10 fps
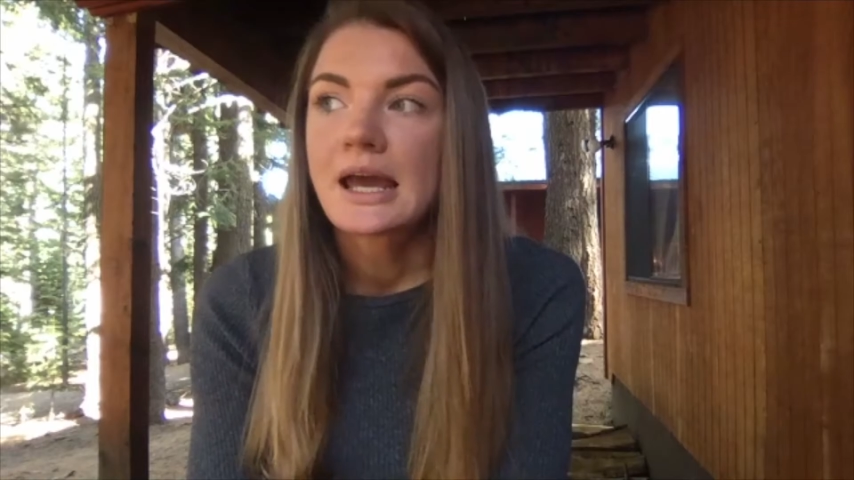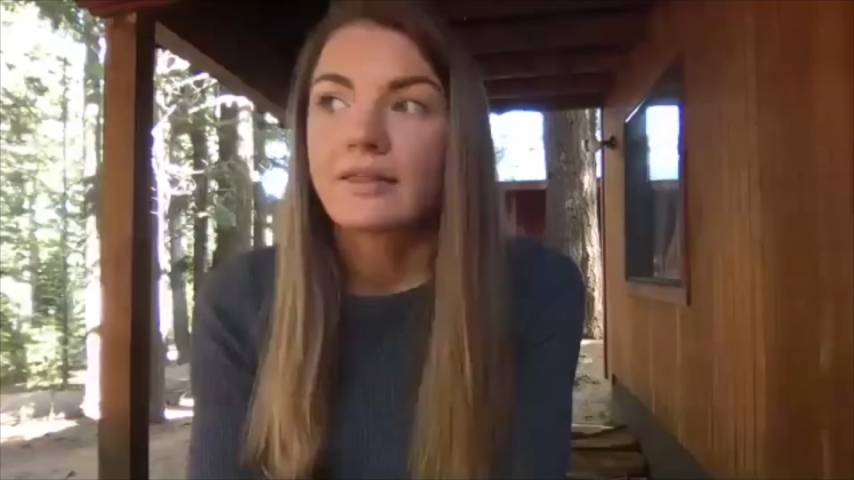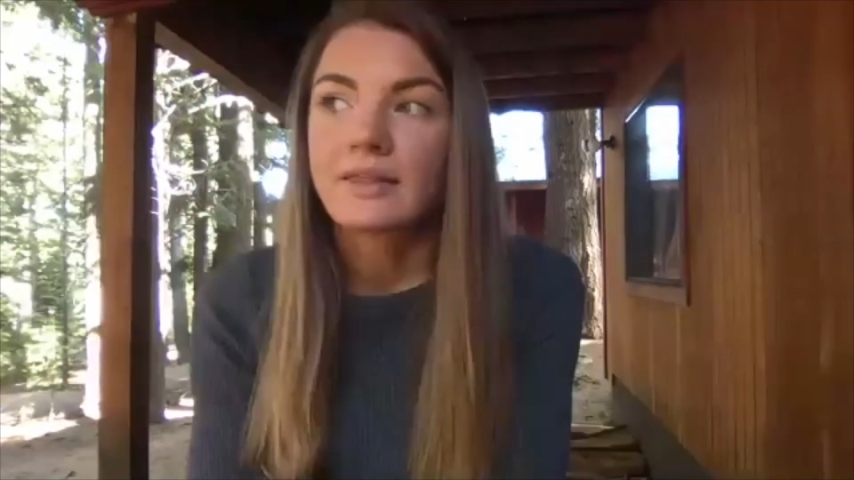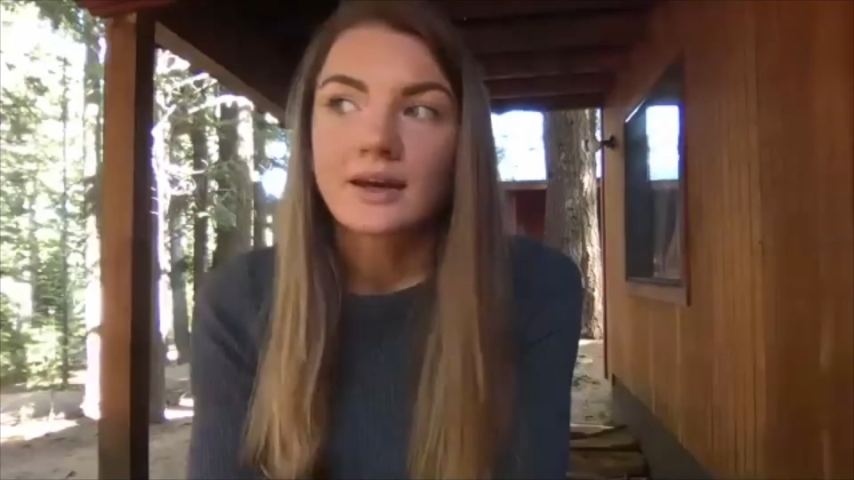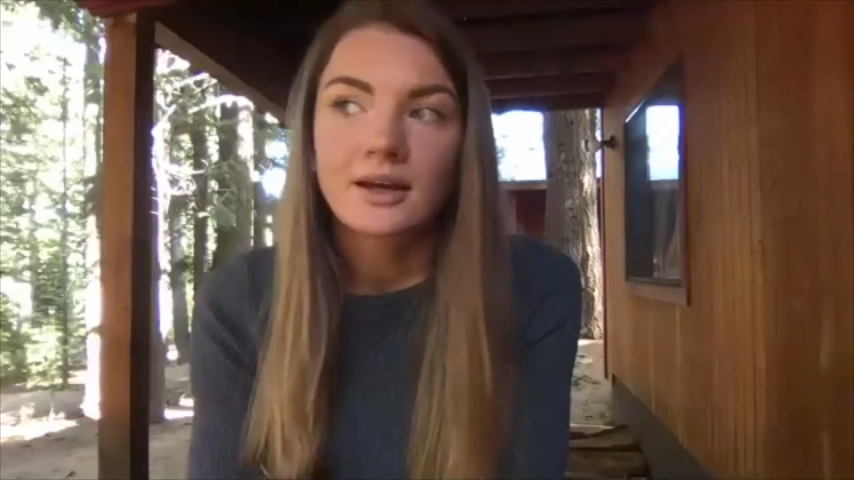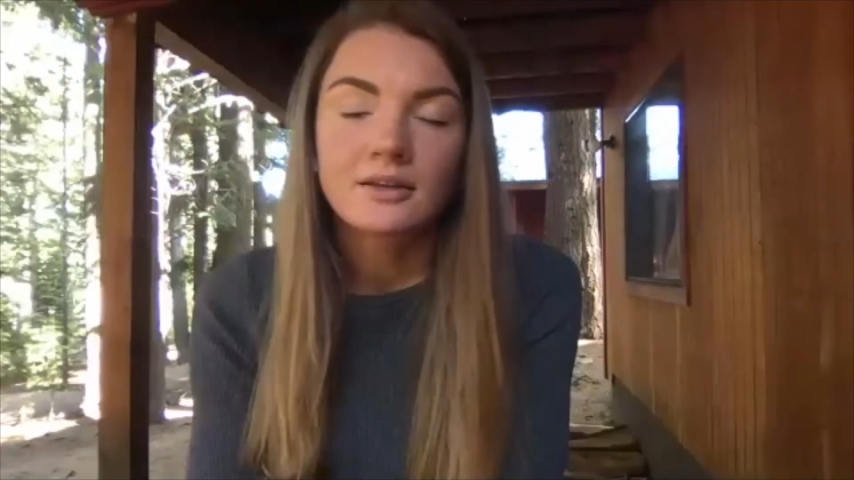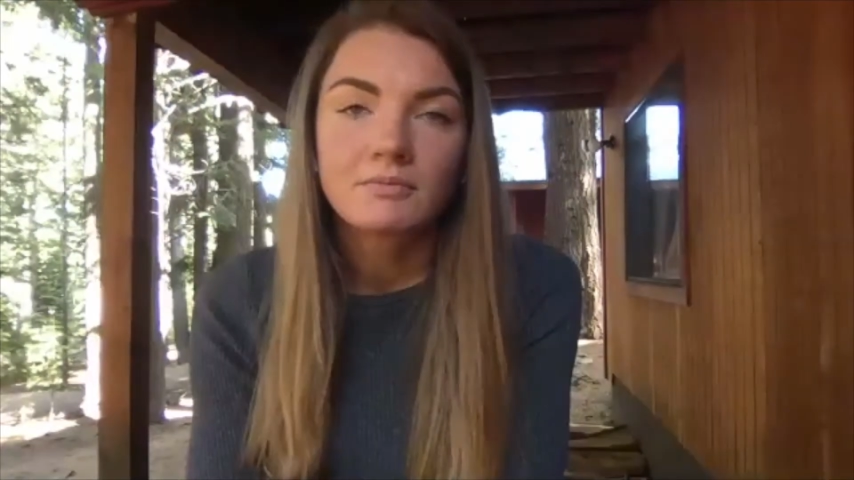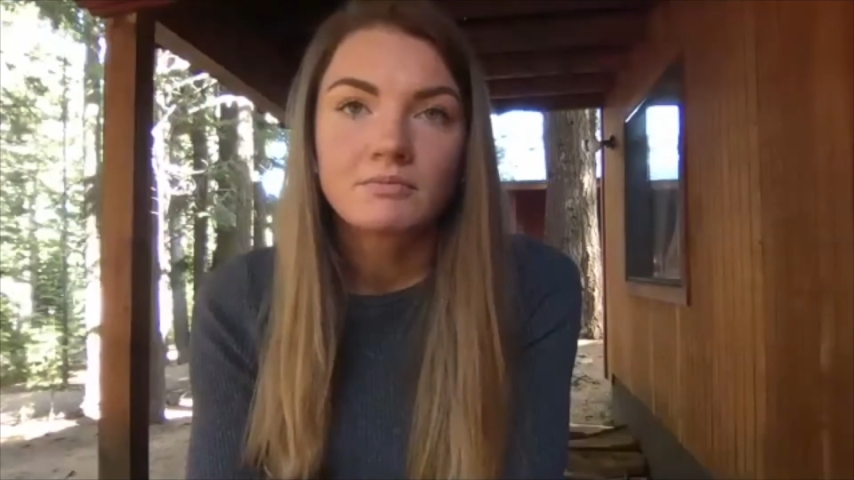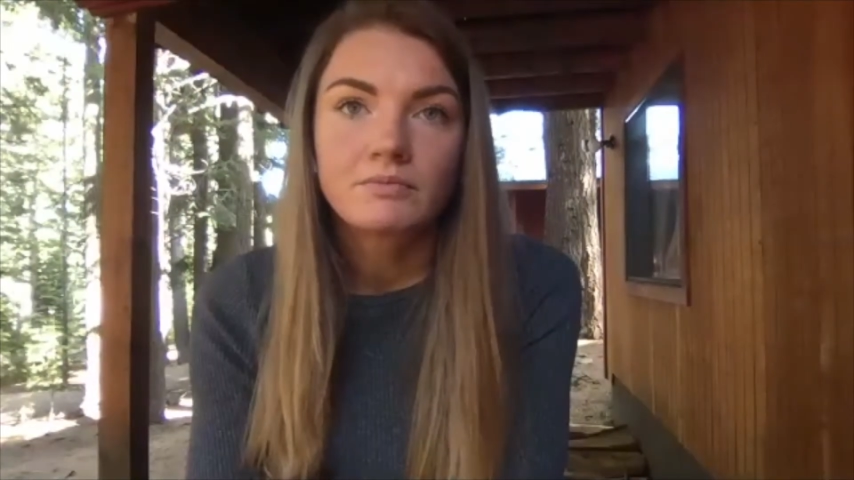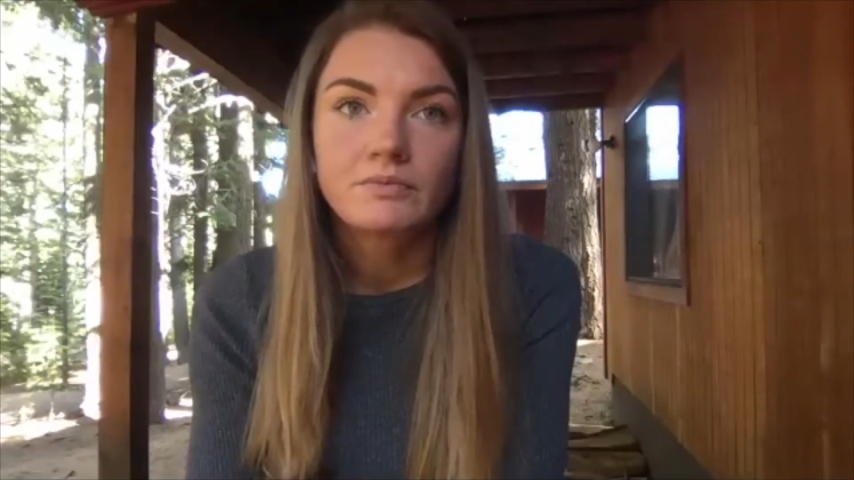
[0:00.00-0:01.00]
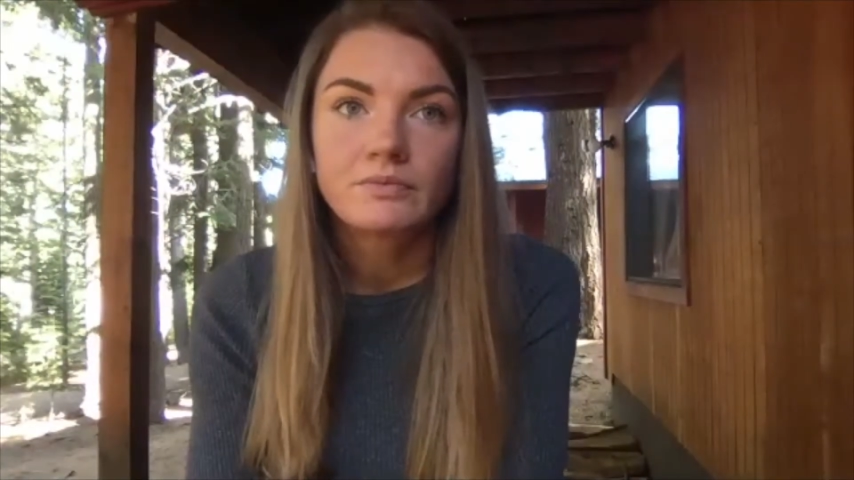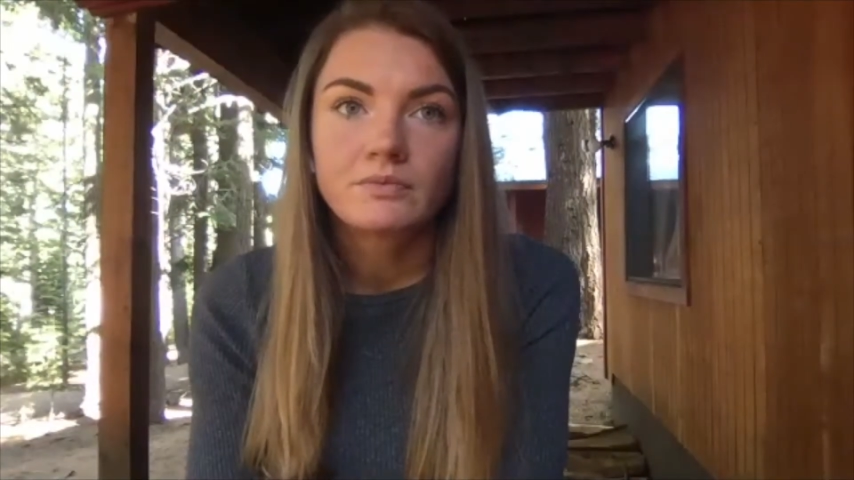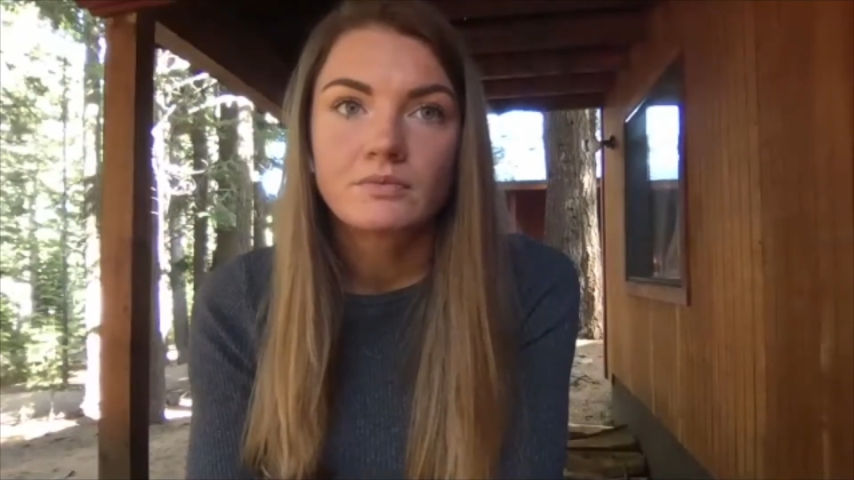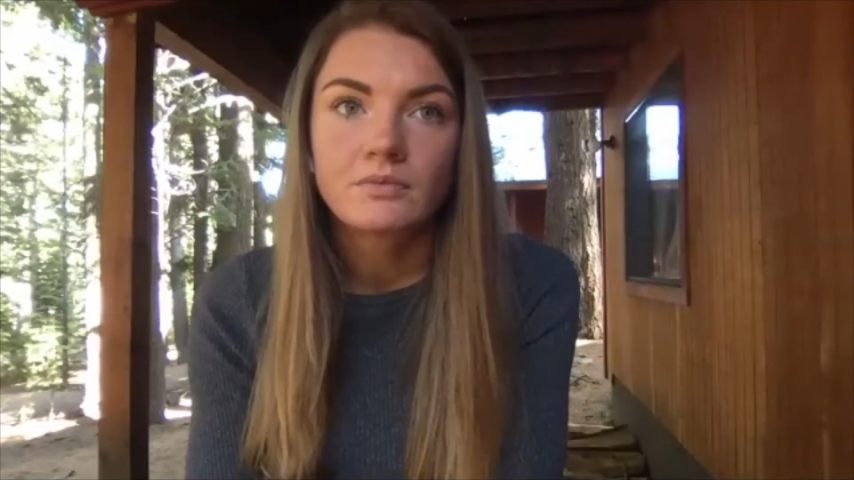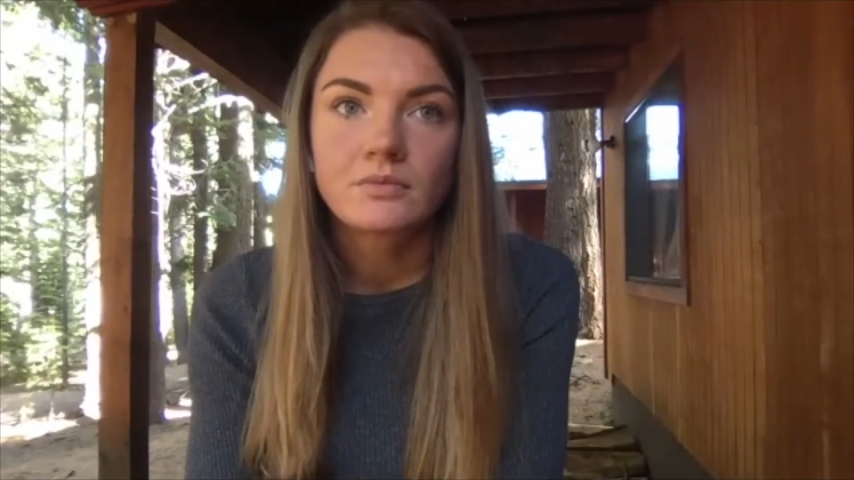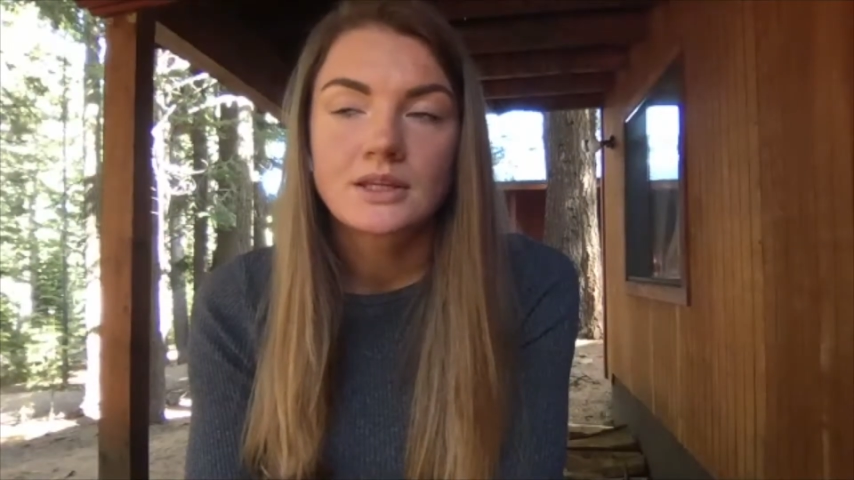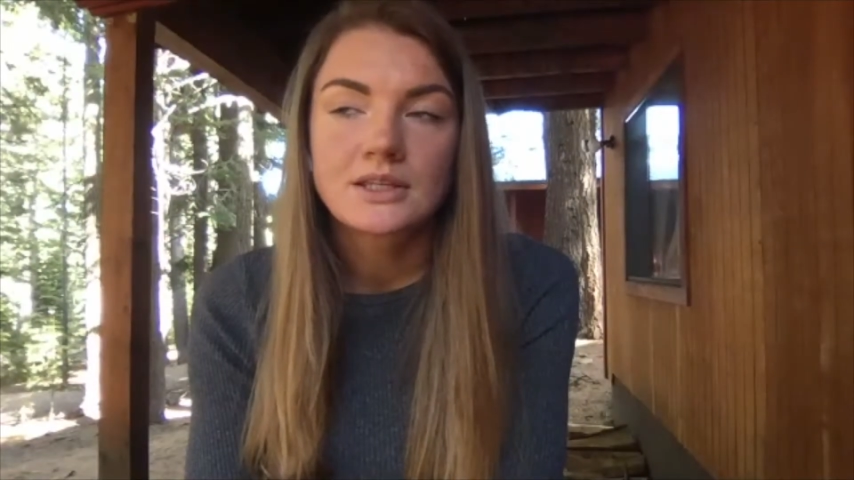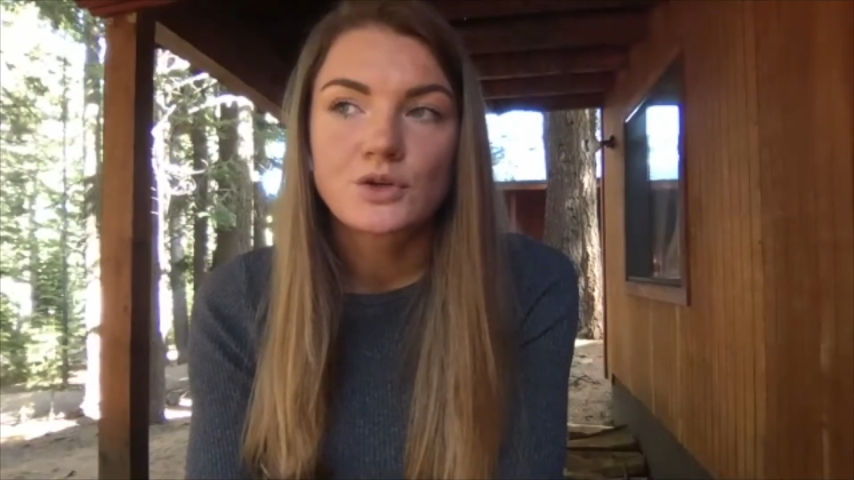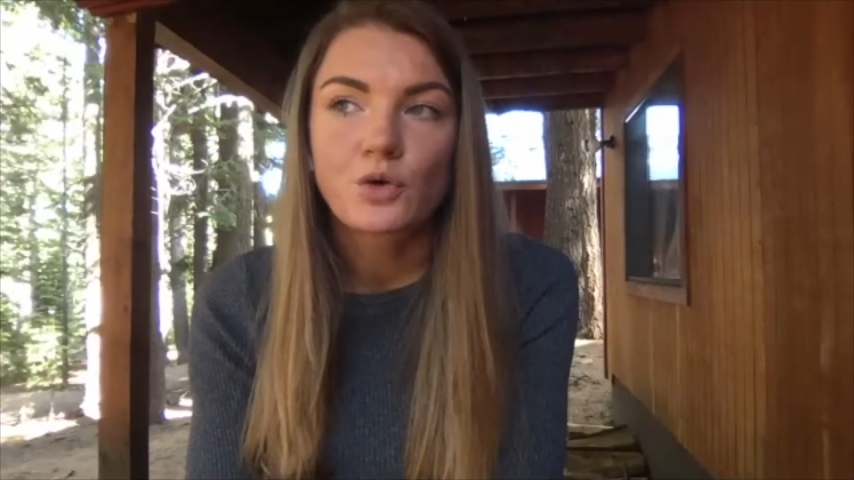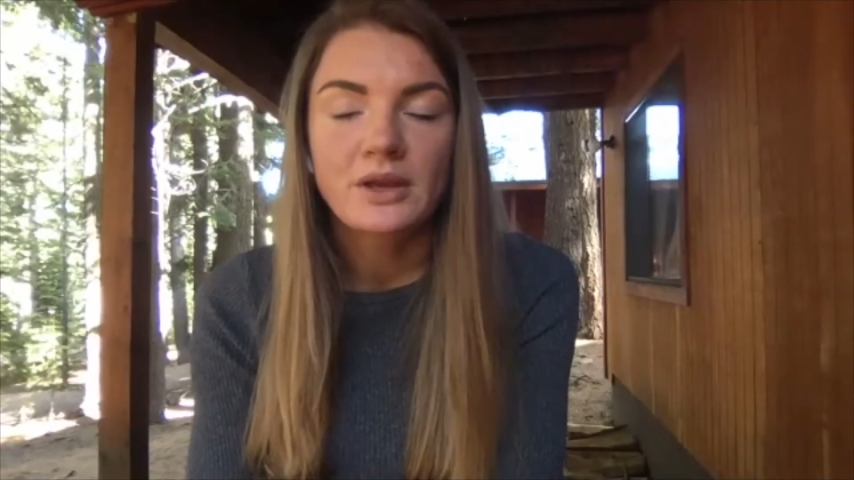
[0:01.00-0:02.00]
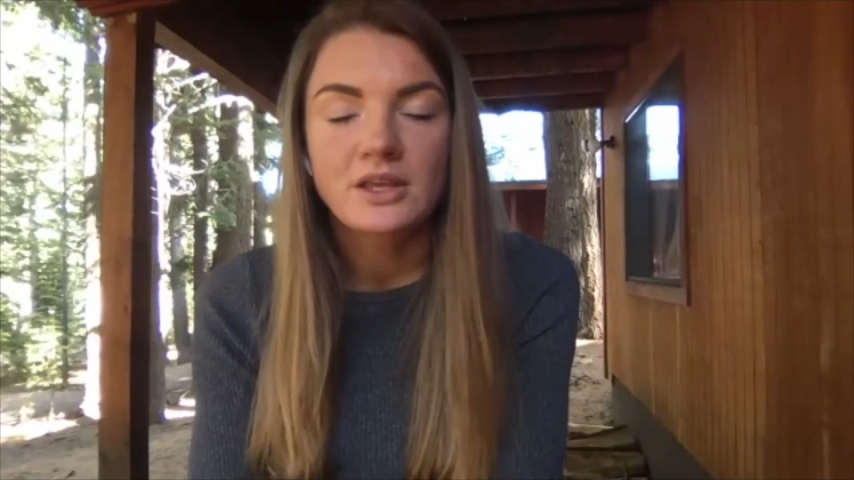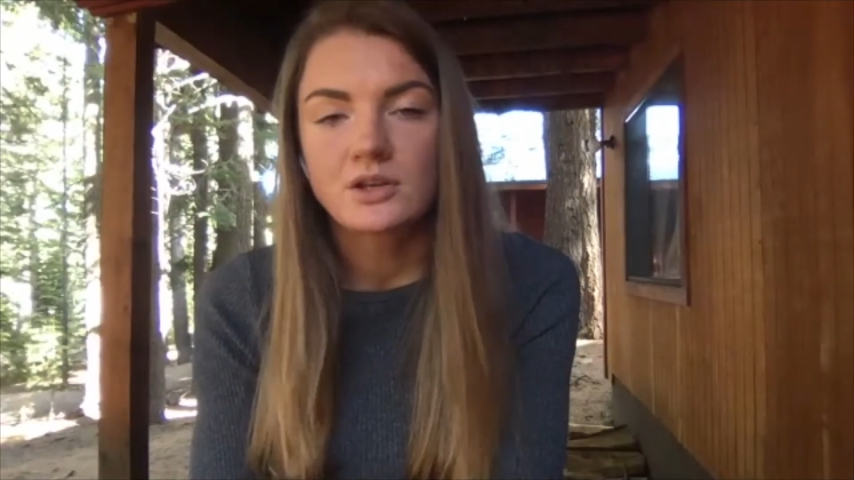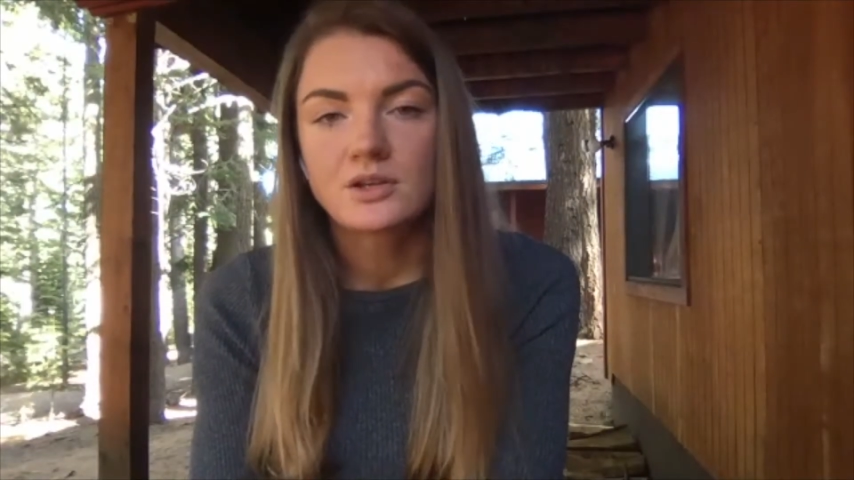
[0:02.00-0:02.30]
And then so many